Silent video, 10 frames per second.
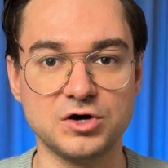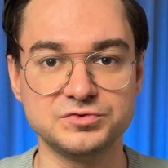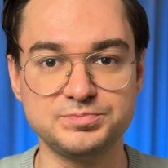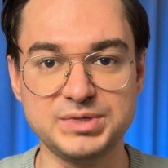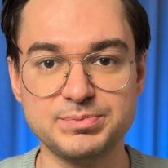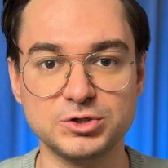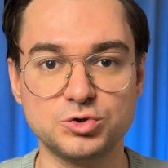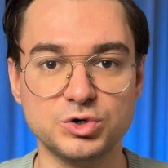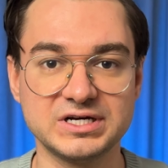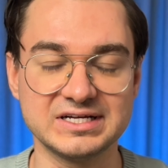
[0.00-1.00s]
of people
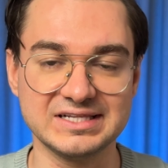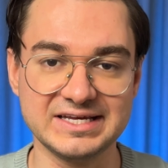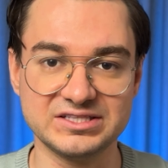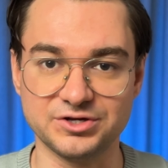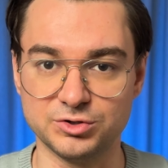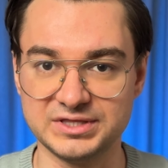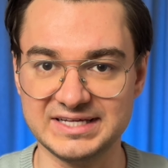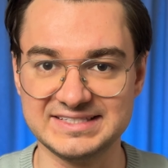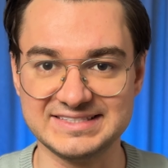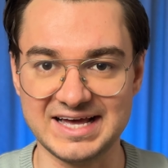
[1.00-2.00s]
who clicked on
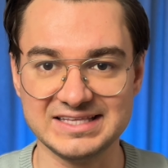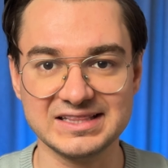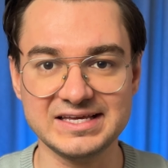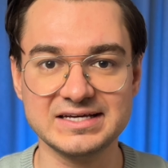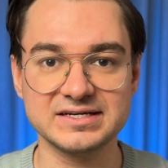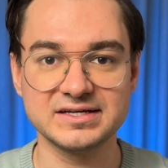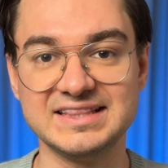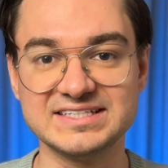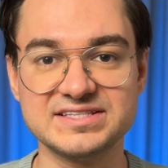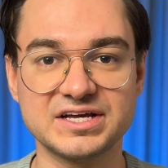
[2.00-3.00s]
that site link.
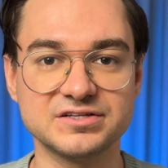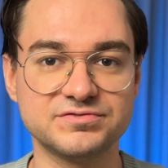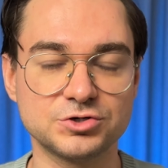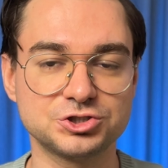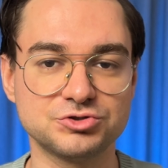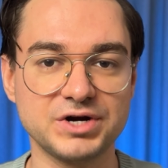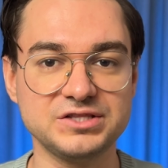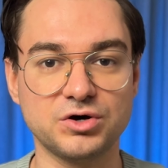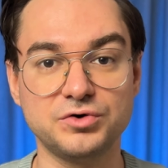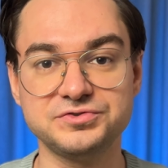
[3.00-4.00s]
That's the conversion
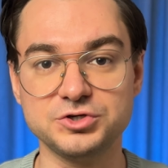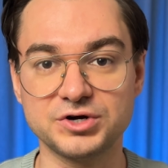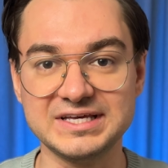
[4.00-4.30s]
rate of your